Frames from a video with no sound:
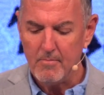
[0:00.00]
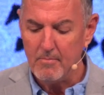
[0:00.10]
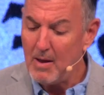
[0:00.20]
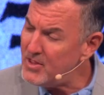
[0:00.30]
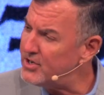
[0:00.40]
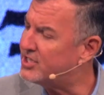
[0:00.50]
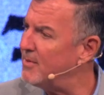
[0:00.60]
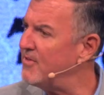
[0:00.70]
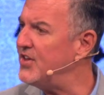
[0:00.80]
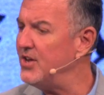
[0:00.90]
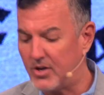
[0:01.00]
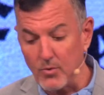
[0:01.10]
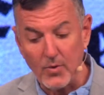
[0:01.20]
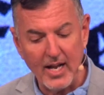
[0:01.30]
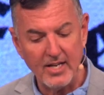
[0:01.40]
Maybe there's some of you who
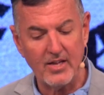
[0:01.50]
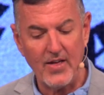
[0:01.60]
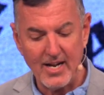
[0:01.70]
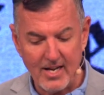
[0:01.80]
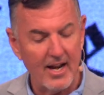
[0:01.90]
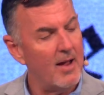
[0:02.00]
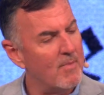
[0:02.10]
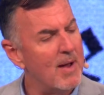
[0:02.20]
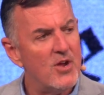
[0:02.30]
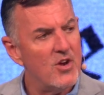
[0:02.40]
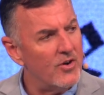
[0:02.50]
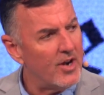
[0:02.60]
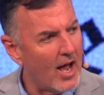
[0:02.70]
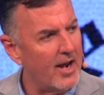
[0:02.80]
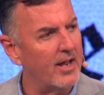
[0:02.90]
can relate to that today. Maybe you're
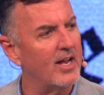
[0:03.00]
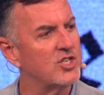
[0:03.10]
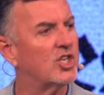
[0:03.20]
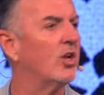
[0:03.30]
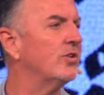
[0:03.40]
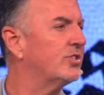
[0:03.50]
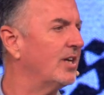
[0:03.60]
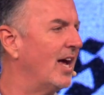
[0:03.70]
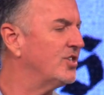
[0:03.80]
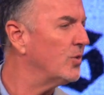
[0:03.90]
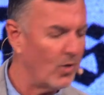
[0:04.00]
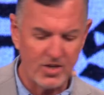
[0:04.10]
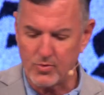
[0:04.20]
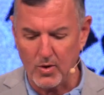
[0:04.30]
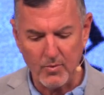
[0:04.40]
not as close as you
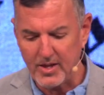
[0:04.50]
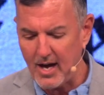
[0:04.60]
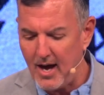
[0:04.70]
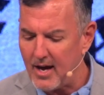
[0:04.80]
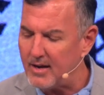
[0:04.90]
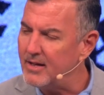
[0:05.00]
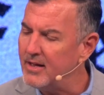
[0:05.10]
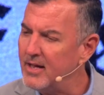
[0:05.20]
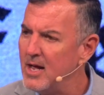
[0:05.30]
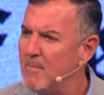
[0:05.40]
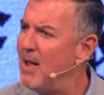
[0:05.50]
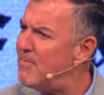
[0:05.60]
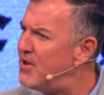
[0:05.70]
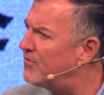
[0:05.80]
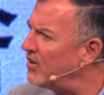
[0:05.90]
once were with God.
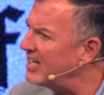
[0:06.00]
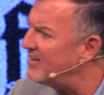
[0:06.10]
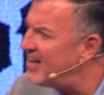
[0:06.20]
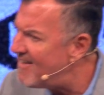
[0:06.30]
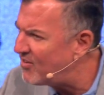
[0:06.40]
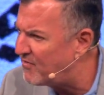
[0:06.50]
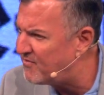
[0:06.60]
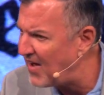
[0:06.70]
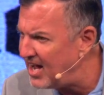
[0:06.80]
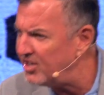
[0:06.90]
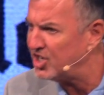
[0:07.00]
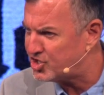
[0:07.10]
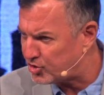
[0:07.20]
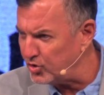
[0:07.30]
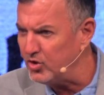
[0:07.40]
Maybe you've really never found a
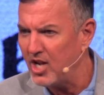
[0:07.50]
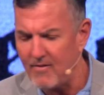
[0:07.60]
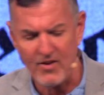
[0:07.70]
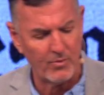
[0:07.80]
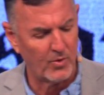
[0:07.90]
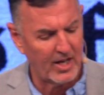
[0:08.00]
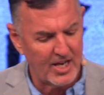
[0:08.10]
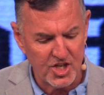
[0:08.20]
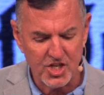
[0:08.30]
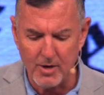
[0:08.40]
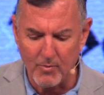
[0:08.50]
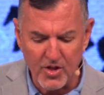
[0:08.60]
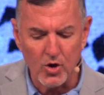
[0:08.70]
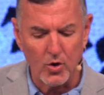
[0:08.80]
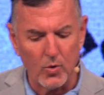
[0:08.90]
true loving relationship with
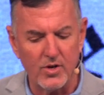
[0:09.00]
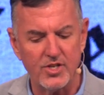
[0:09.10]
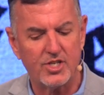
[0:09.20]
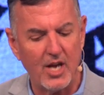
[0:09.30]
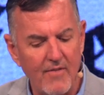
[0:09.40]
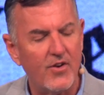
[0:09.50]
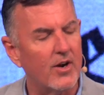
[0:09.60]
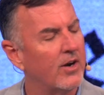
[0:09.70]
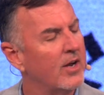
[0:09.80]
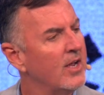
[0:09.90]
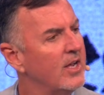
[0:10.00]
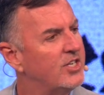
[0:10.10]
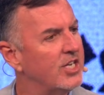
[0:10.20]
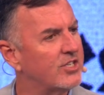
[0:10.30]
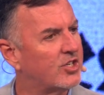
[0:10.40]
your Lord and Savior,
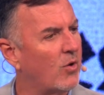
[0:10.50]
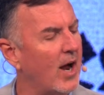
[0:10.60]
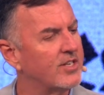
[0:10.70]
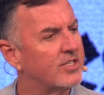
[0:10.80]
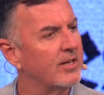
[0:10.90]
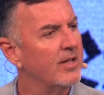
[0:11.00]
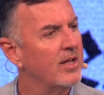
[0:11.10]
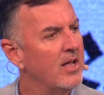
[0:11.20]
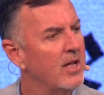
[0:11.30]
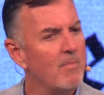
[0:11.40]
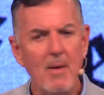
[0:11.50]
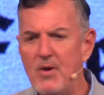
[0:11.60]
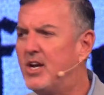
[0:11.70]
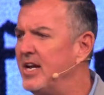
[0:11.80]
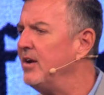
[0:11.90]
Jesus Christ. Maybe
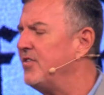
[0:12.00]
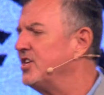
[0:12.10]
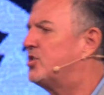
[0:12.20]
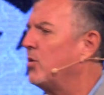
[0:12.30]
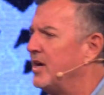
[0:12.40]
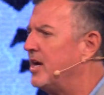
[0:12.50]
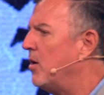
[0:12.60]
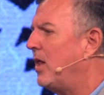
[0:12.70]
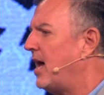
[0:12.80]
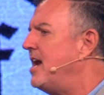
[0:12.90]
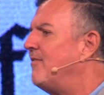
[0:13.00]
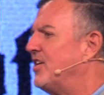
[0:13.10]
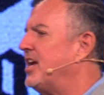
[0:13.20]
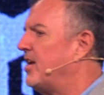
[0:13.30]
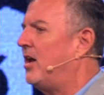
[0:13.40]
you could hear this story and go, Well, I never
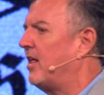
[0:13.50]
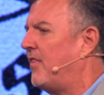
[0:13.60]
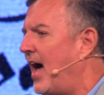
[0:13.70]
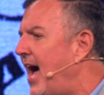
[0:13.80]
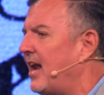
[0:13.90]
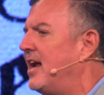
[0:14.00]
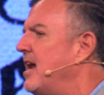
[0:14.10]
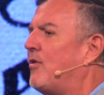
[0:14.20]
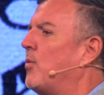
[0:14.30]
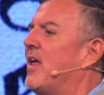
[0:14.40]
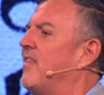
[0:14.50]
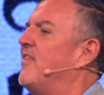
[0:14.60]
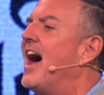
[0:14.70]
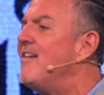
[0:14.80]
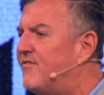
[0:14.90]
did all of that. I never went
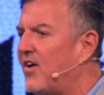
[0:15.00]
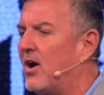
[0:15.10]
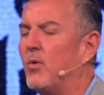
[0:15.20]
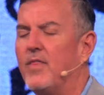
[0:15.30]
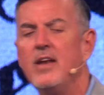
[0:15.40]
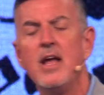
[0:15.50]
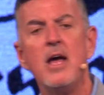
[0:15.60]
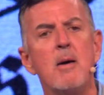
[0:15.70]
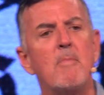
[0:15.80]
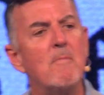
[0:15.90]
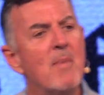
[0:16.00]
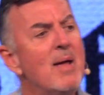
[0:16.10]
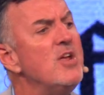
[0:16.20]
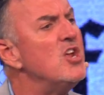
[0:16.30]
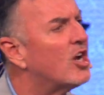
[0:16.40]
that far with it. But
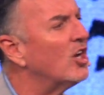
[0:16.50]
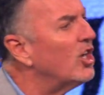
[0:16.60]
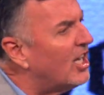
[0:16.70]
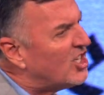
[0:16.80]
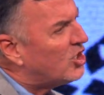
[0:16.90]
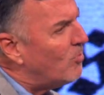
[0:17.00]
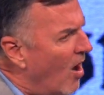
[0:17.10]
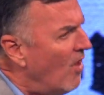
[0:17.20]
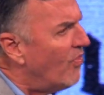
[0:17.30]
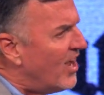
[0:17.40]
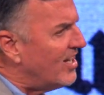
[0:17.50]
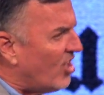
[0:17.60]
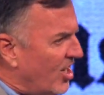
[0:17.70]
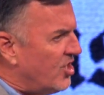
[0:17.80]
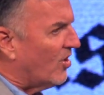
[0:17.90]
maybe you could look at small things
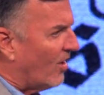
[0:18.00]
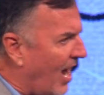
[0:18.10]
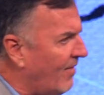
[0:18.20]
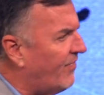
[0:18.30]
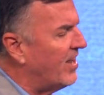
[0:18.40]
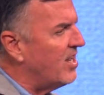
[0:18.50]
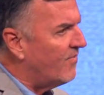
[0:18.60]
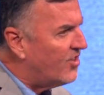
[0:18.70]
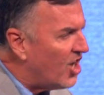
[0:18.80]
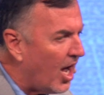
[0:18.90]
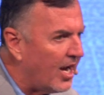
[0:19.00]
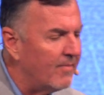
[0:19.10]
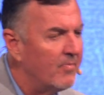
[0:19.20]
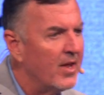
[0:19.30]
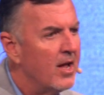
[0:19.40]
in your life that you've
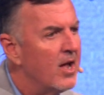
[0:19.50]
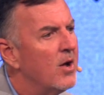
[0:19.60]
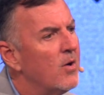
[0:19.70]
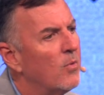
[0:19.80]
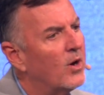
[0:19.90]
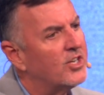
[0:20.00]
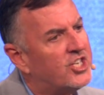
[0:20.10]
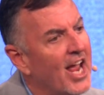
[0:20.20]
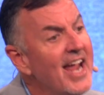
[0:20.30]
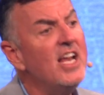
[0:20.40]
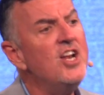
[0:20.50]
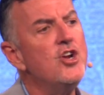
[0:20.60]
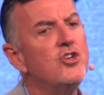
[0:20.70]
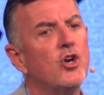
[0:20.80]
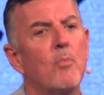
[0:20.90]
done where it's taken
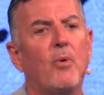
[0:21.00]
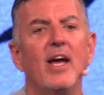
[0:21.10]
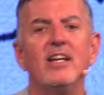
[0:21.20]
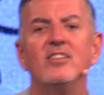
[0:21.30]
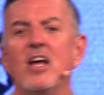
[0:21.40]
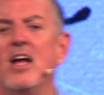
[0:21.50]
you to a place